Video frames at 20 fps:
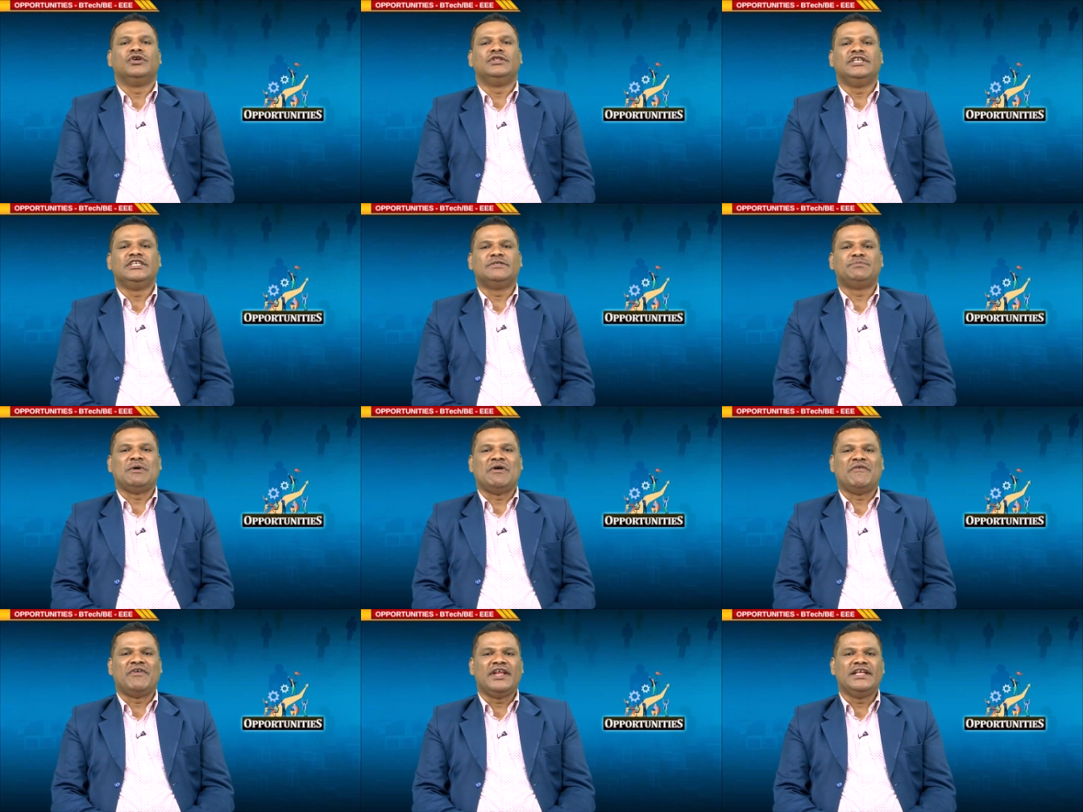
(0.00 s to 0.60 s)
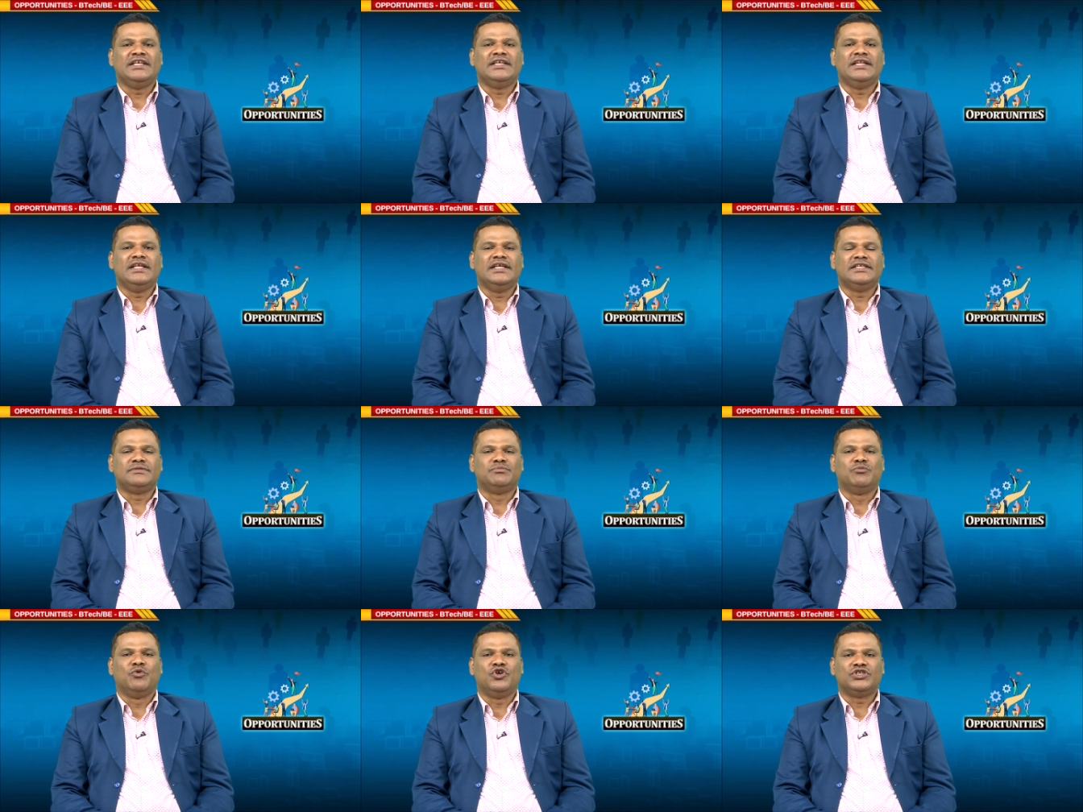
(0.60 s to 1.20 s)
these power
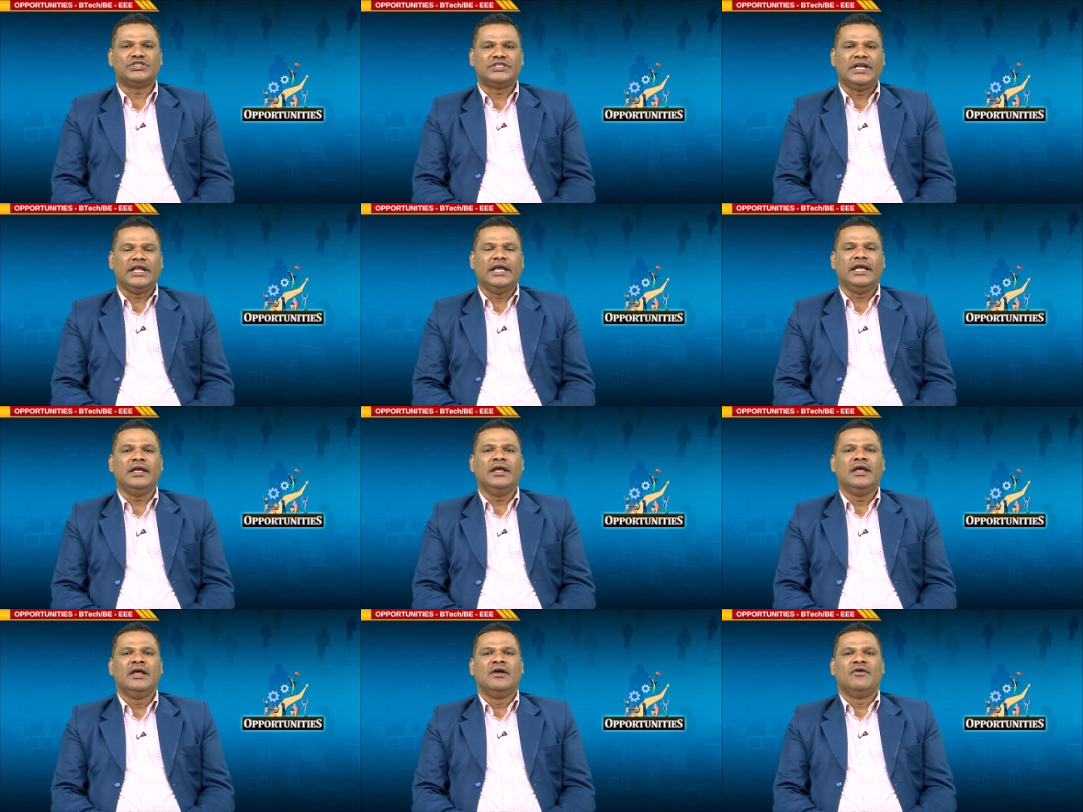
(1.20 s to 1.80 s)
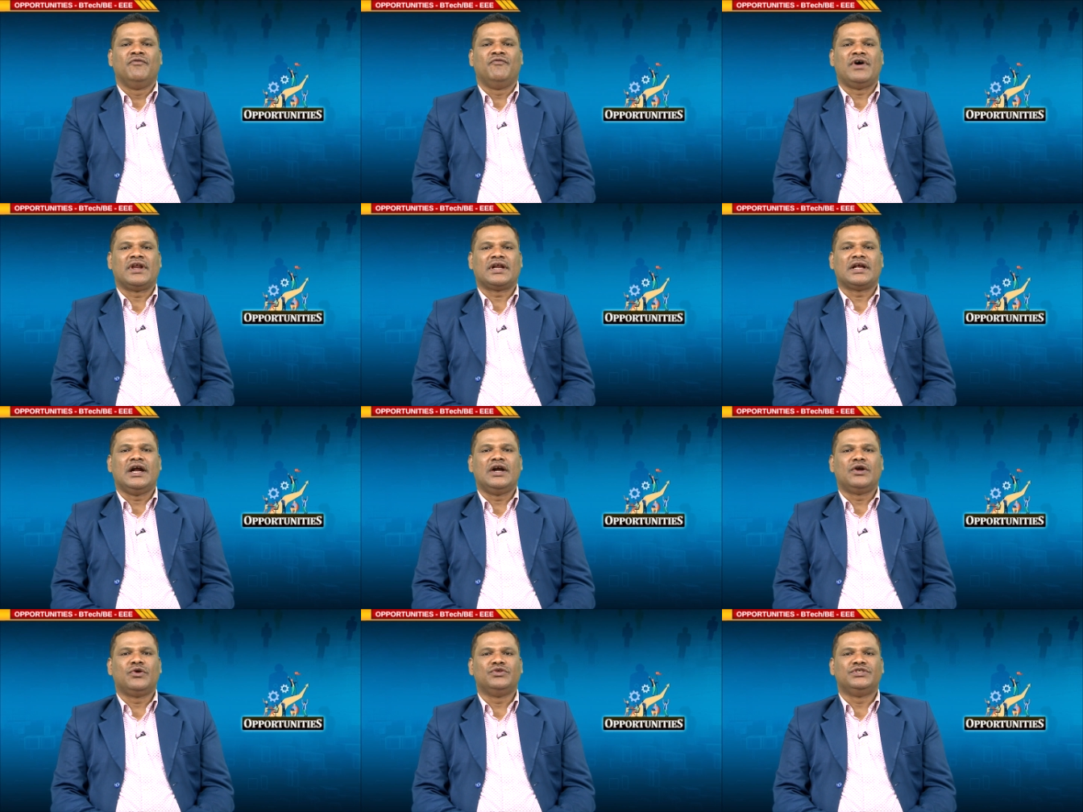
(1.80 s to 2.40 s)
engineers mostly work
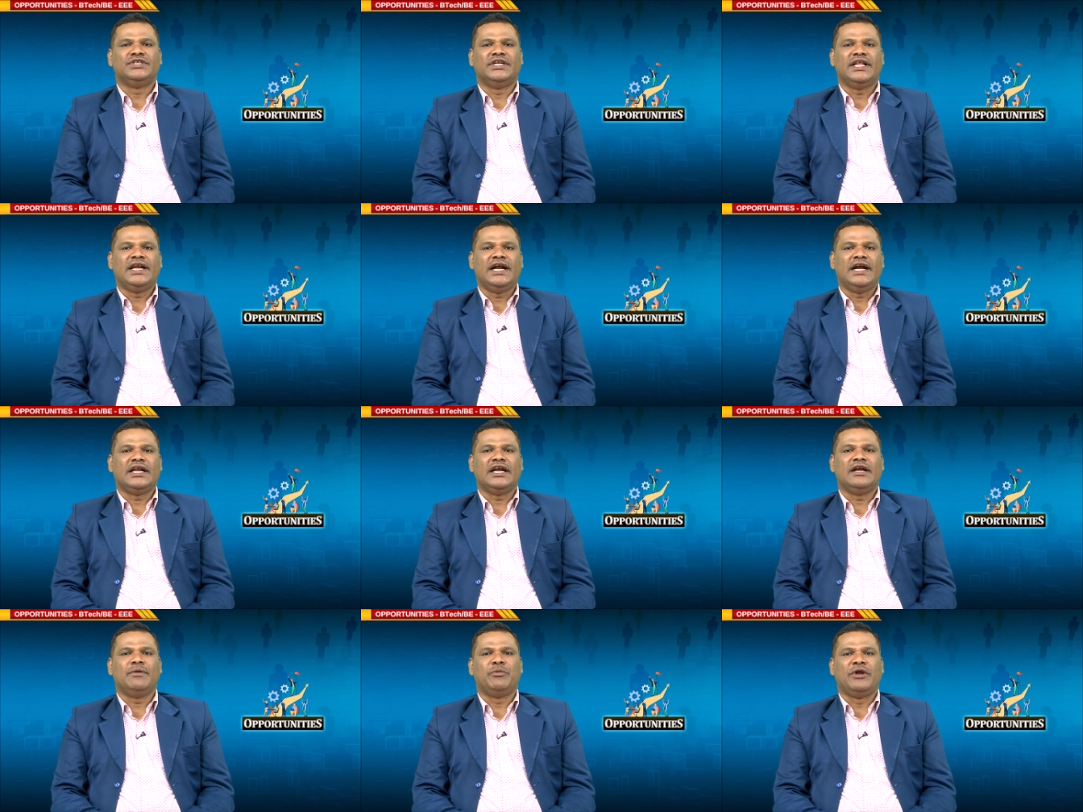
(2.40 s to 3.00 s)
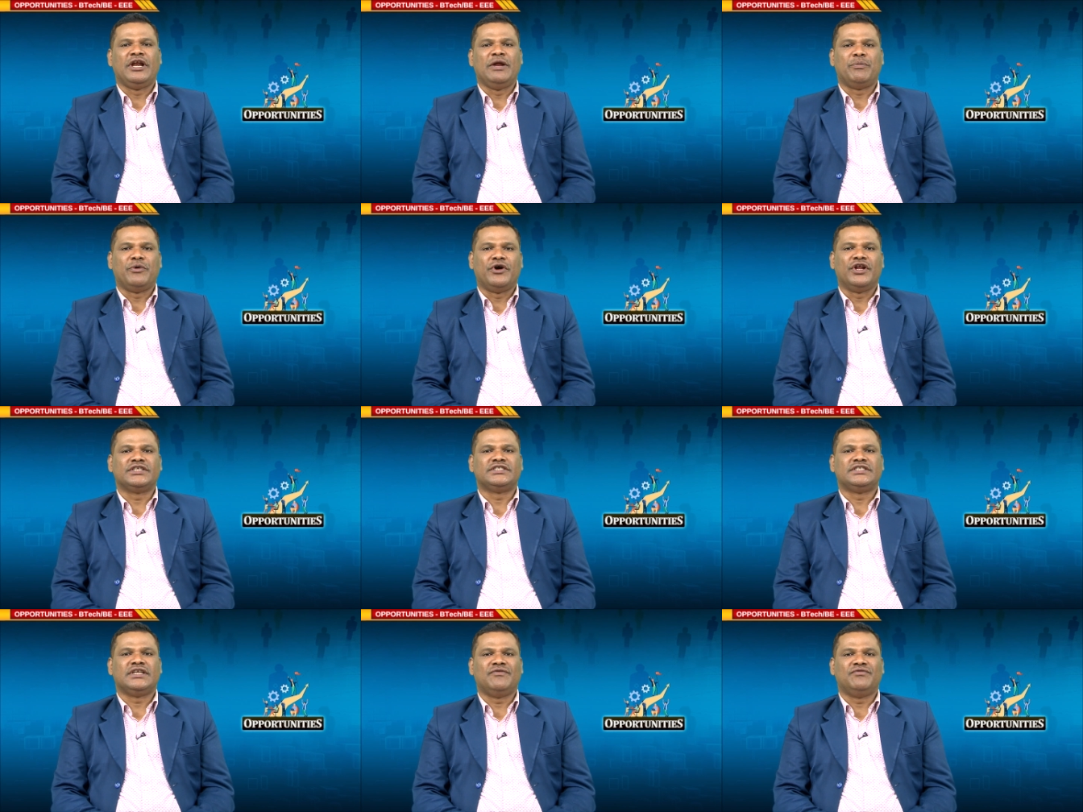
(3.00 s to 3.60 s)
on to generate and
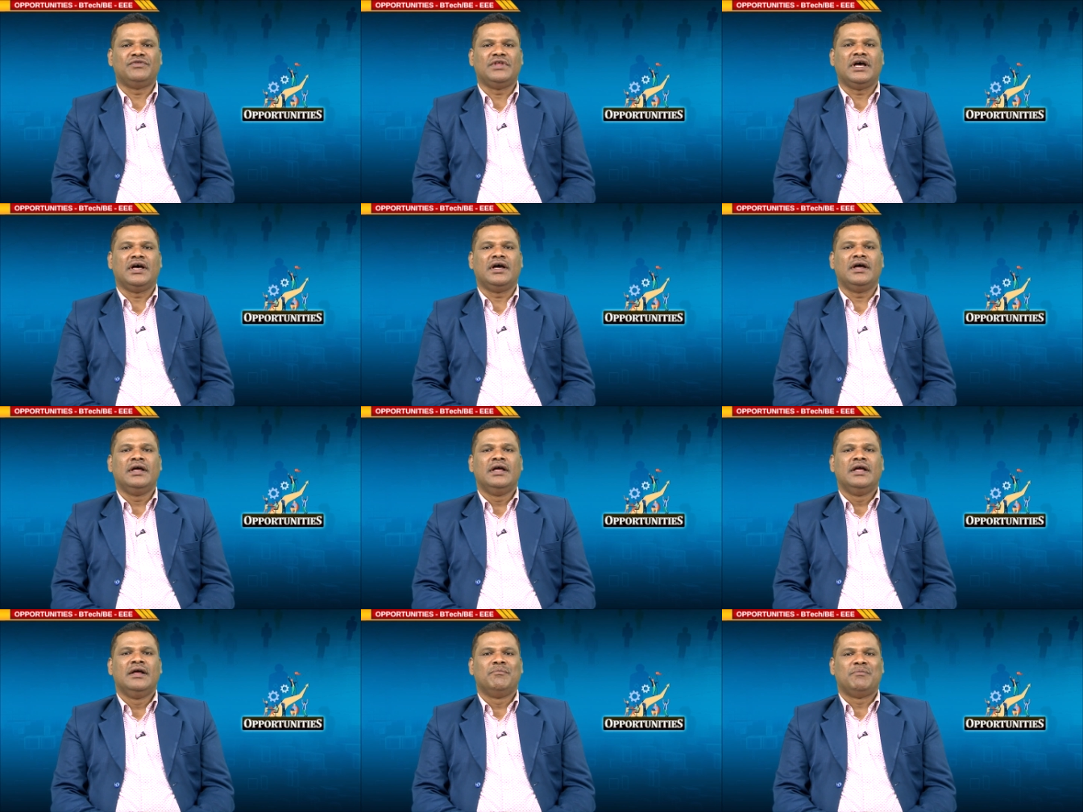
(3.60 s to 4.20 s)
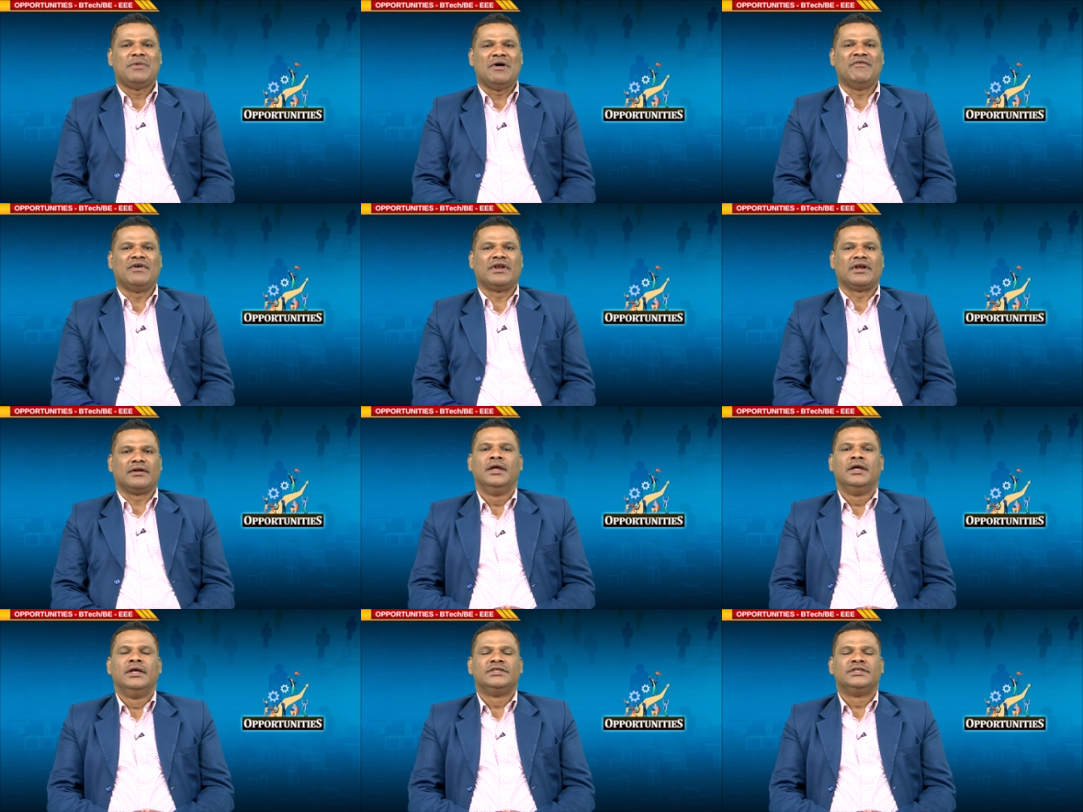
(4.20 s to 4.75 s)
reproduction of the power.